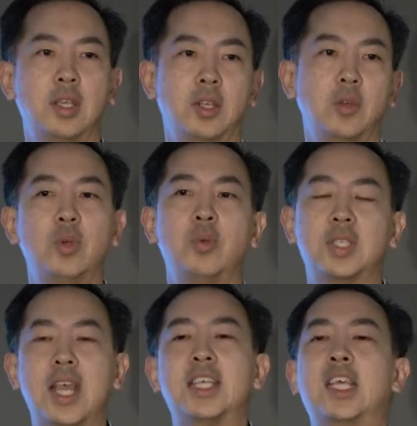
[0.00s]
When was
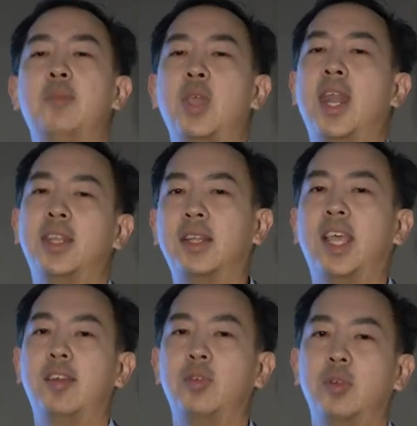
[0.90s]
the last time you had a
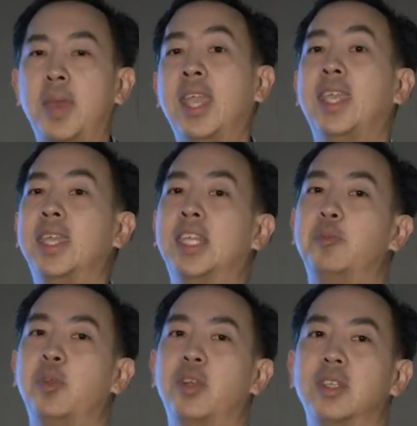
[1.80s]
delightful banking
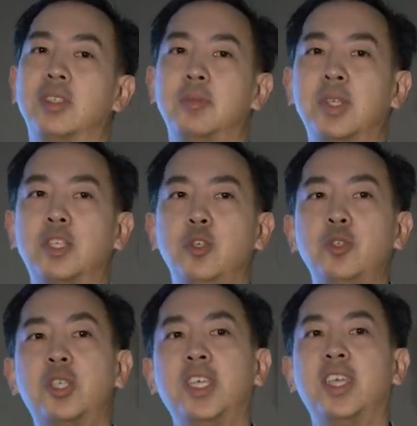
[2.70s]
experience? I mean, because
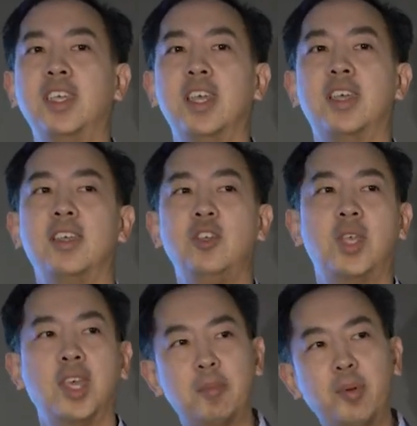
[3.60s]
usually you
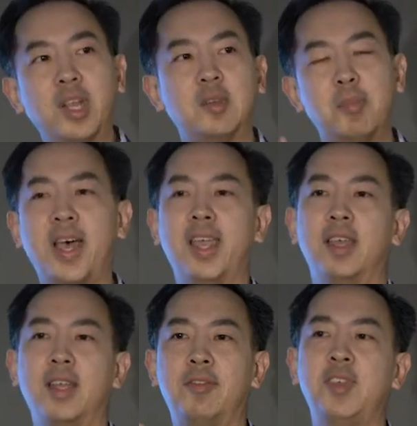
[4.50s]
get pricked by
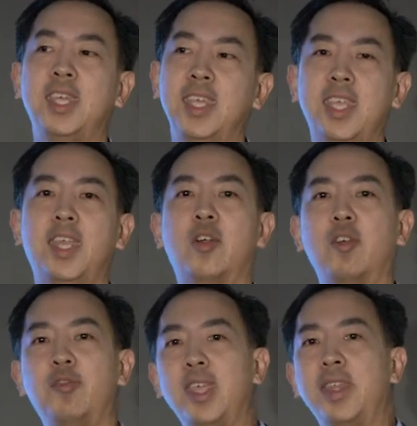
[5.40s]
a fee here,
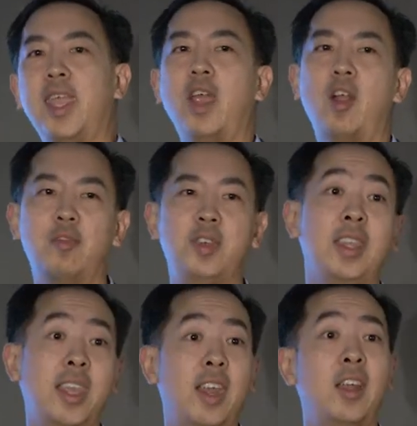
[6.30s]
a fee there, a
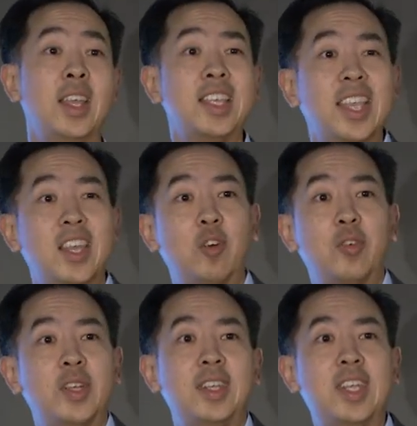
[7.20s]
fee there. And
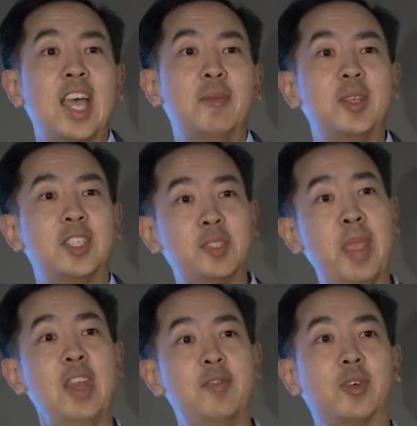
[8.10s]
over time, it's just
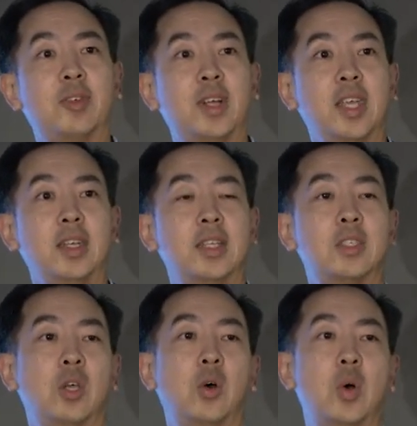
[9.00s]
painful, right? And
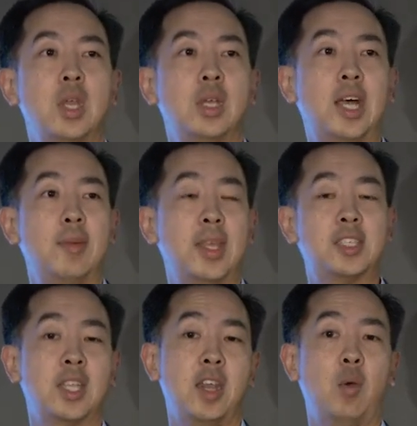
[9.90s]
so, and
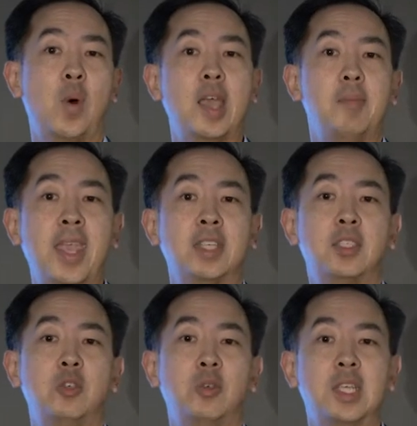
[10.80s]
that's kind of why banks
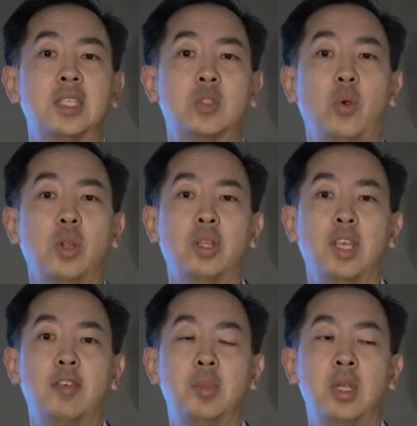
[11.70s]
historically
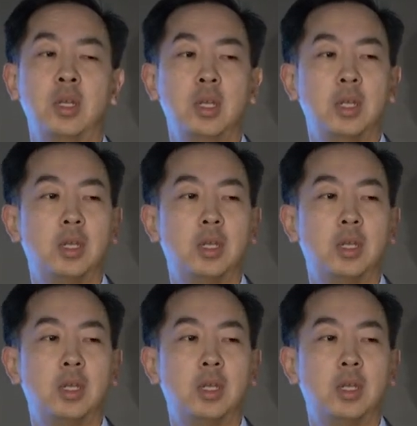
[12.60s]
have been,